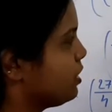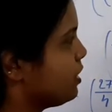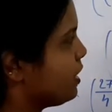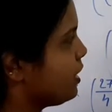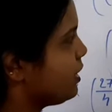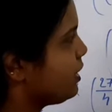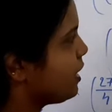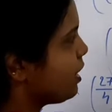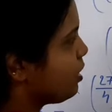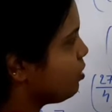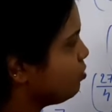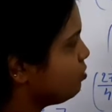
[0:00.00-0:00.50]

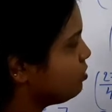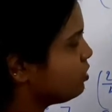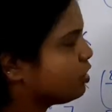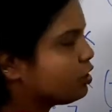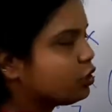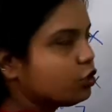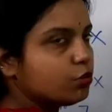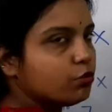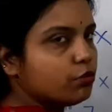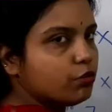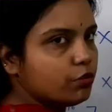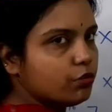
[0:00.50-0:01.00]
Now
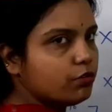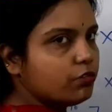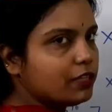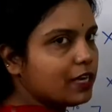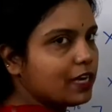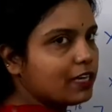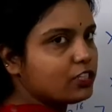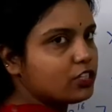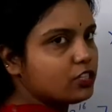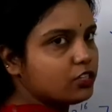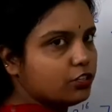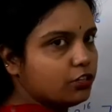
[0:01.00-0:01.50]
you know
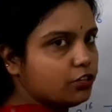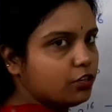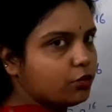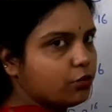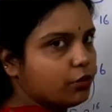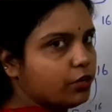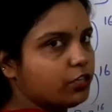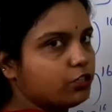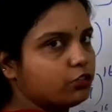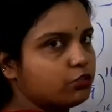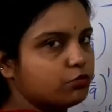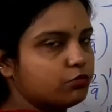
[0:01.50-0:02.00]
that you're
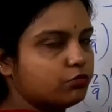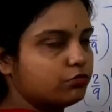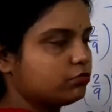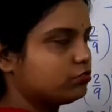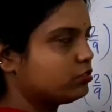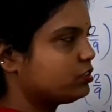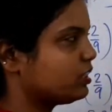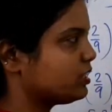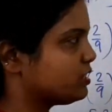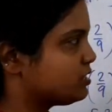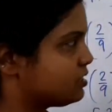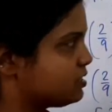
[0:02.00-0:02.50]
going to
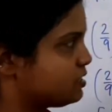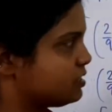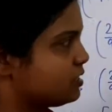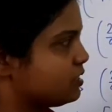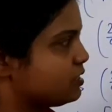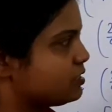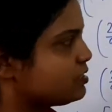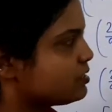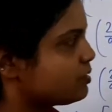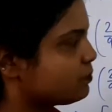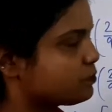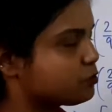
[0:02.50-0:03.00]
just
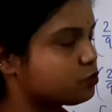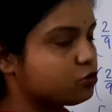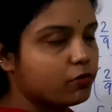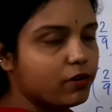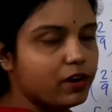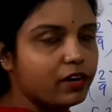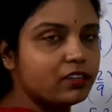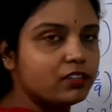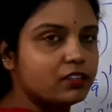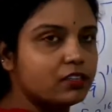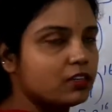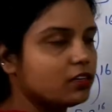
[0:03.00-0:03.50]

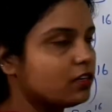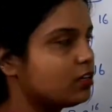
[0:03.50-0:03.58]
subtract,